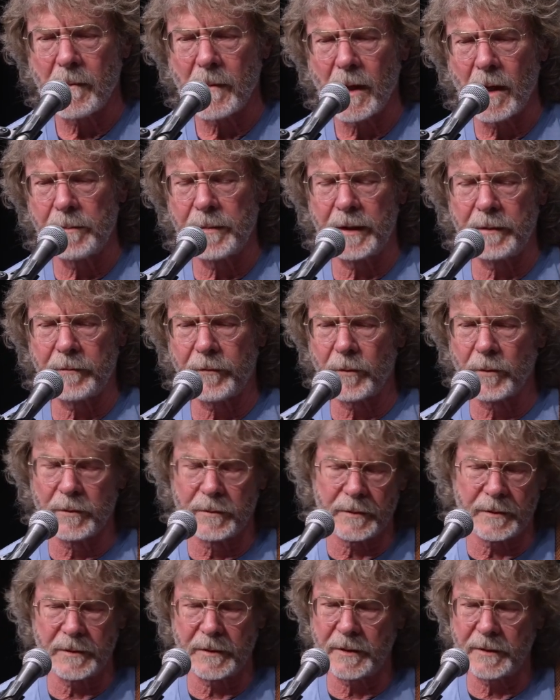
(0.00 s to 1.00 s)
I mean,
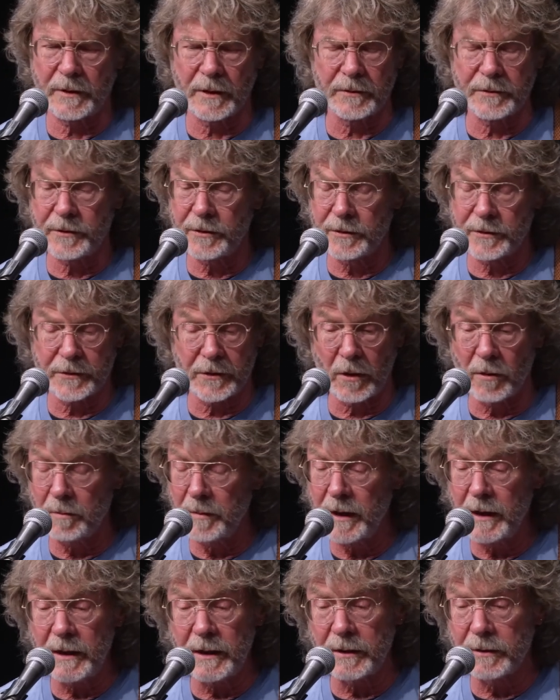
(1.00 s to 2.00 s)
there's just so
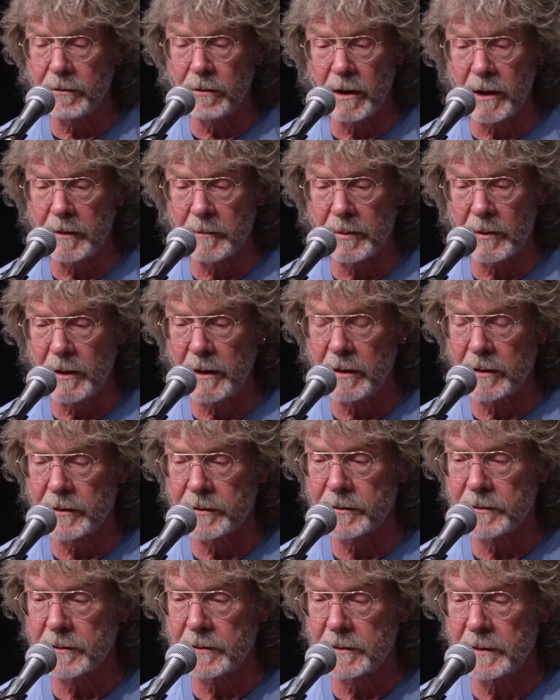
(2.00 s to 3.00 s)
many great
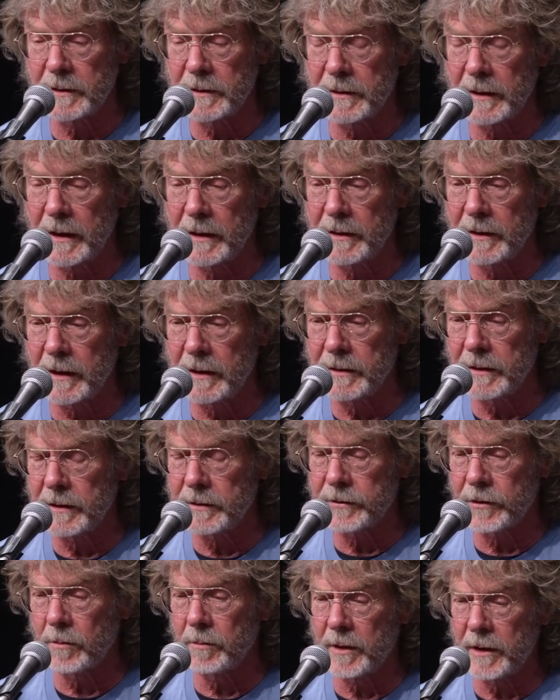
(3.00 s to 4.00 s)
players in
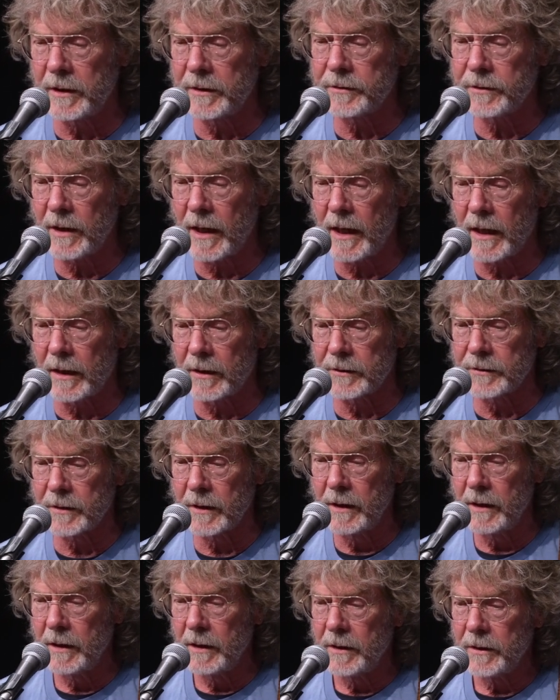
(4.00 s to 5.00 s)
so many styles.
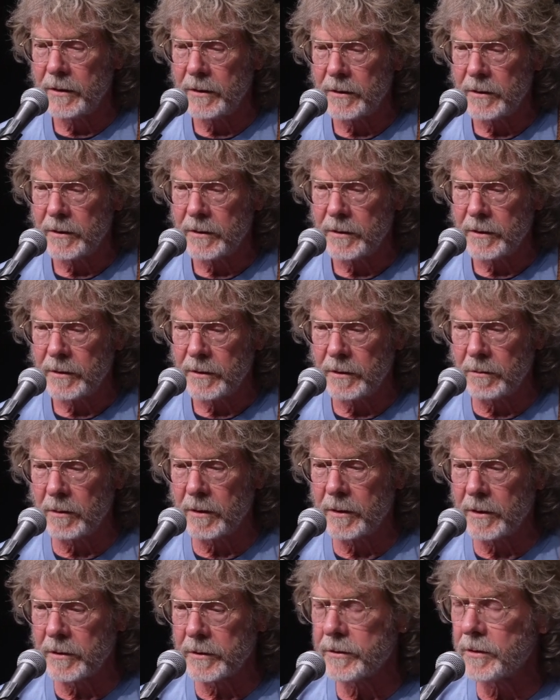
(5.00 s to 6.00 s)
You
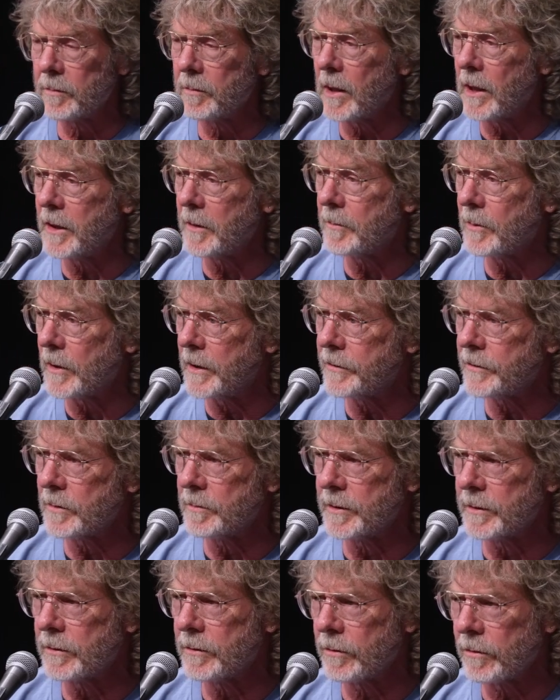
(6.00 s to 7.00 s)
want to hear somebody play
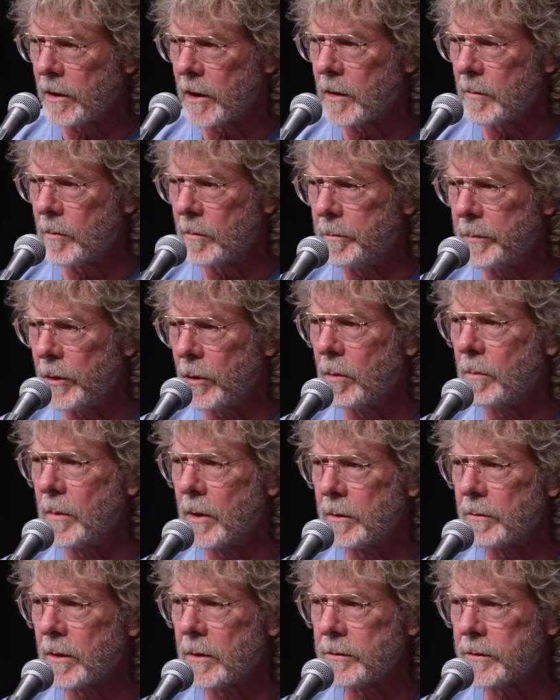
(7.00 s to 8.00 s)
some incredible Bill
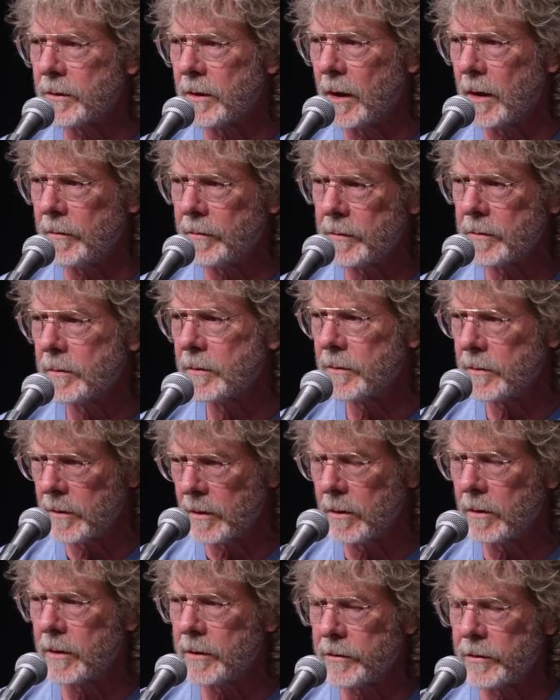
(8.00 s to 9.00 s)
Monroe stuff?
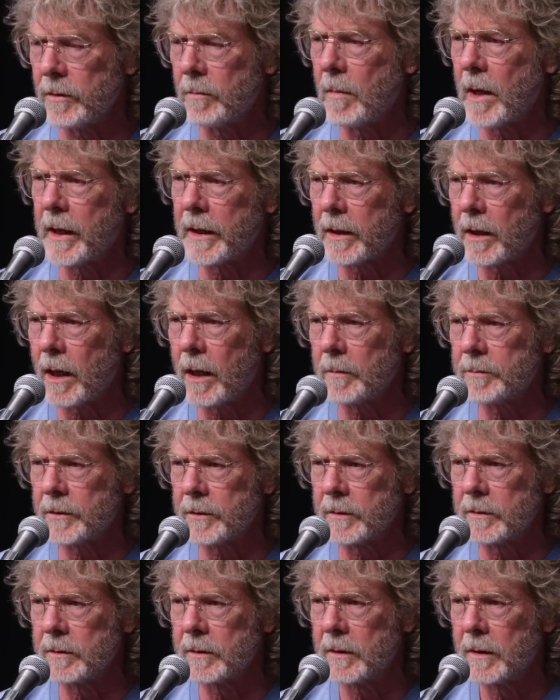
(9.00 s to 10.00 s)
Go listen to Mike Compton.